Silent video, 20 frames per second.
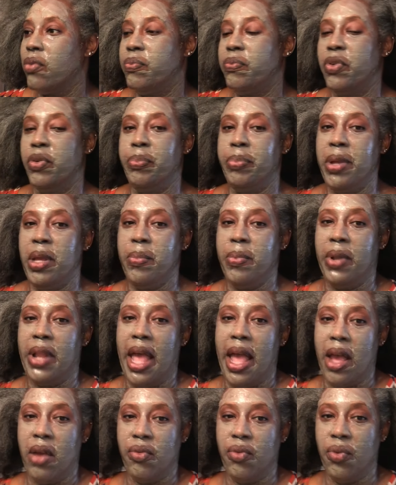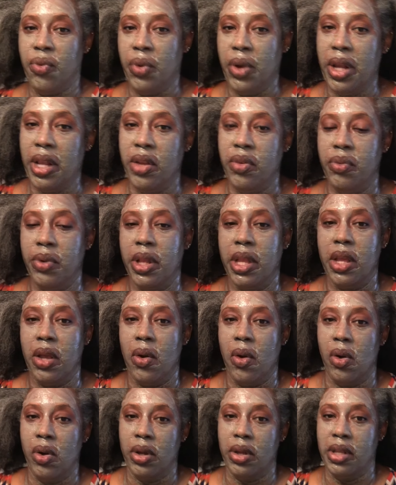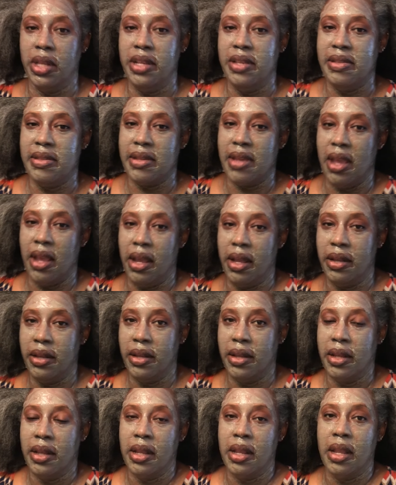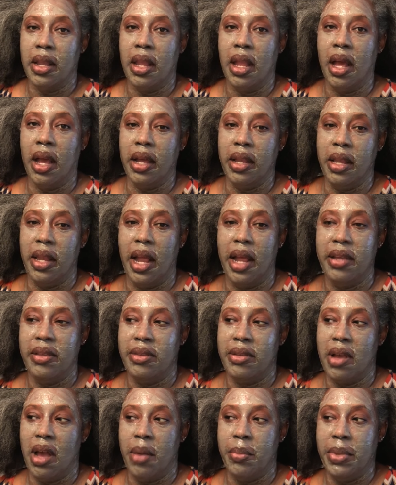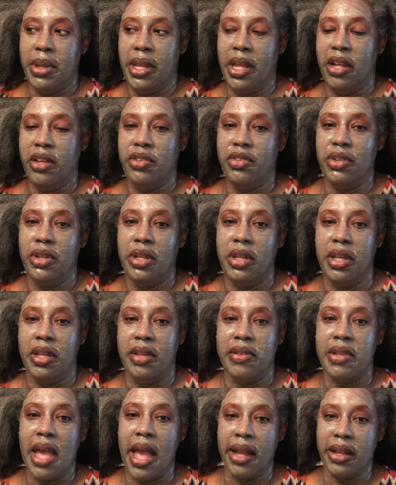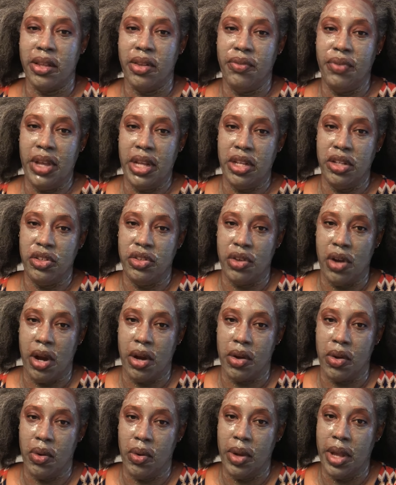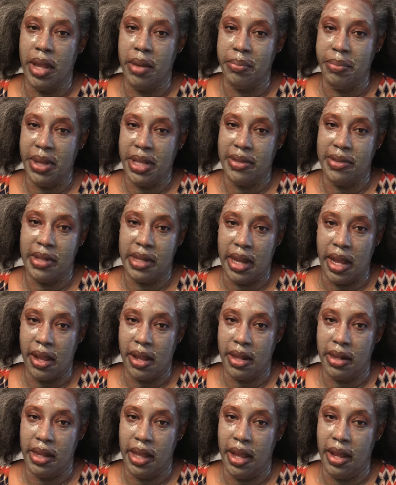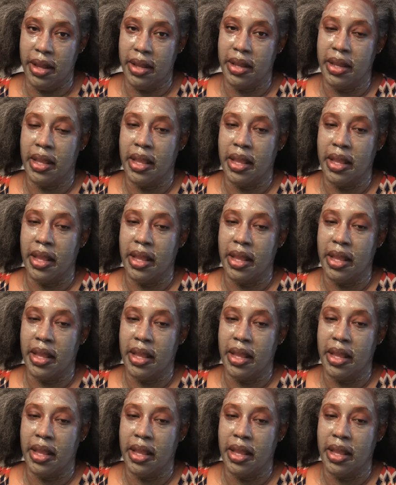for people that have really, really oily skin, a nice combination is activated charcoal and bentonite clay.